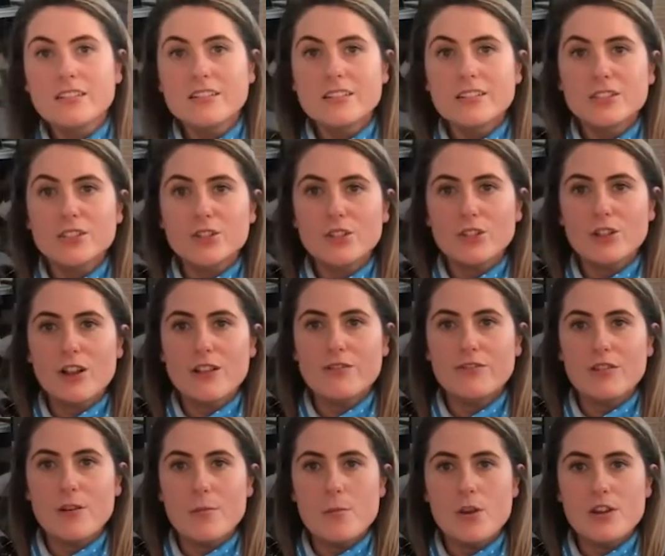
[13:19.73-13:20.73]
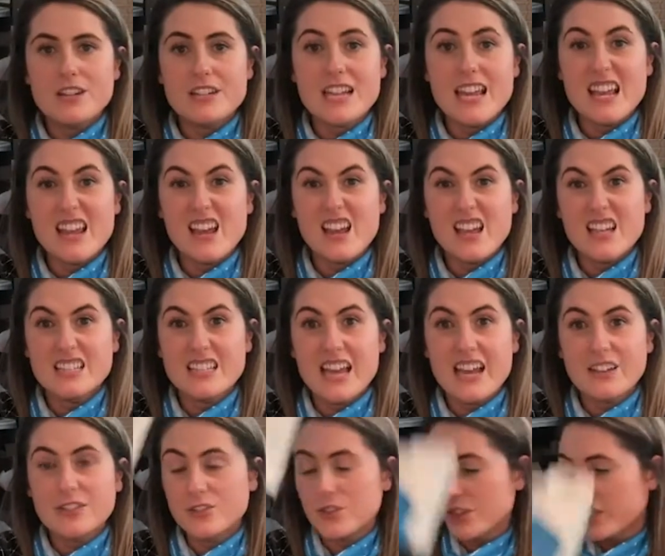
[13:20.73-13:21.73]
dual out front mount as
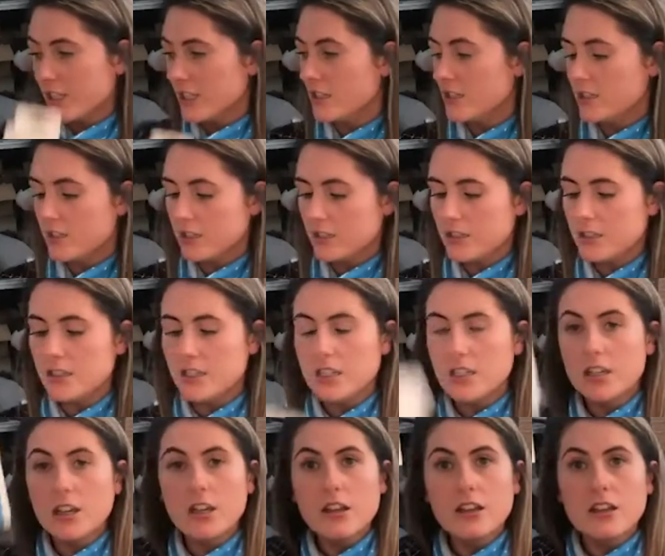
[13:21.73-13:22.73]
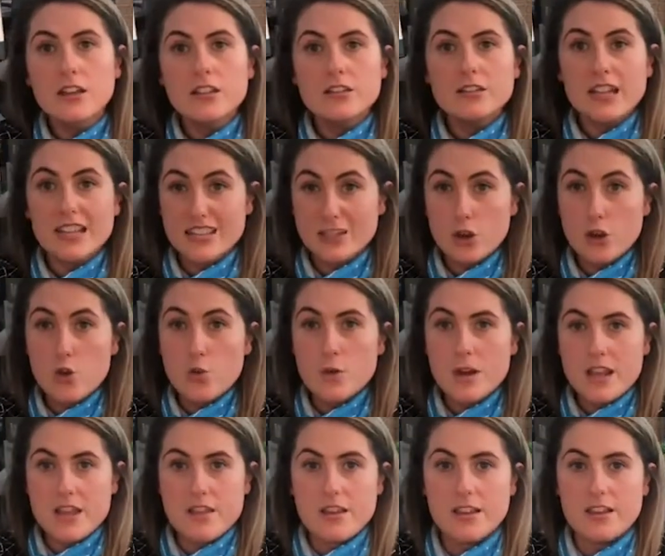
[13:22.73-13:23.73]
extra. That's the
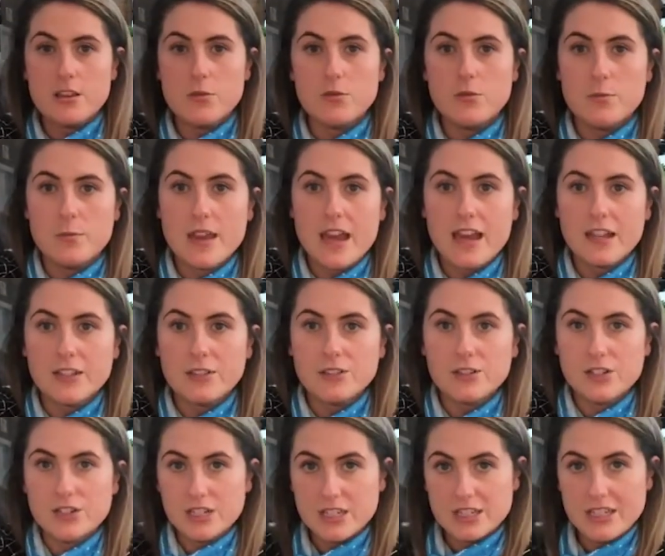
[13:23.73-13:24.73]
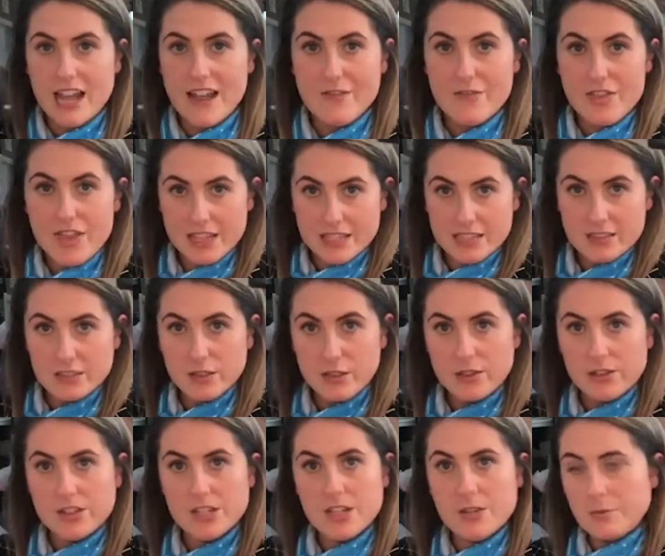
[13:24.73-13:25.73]
only thing that would be extra, just to have this
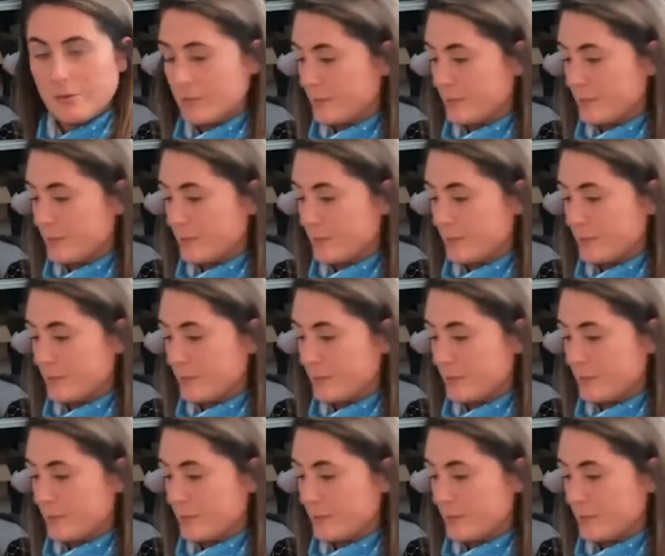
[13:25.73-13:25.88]
solution.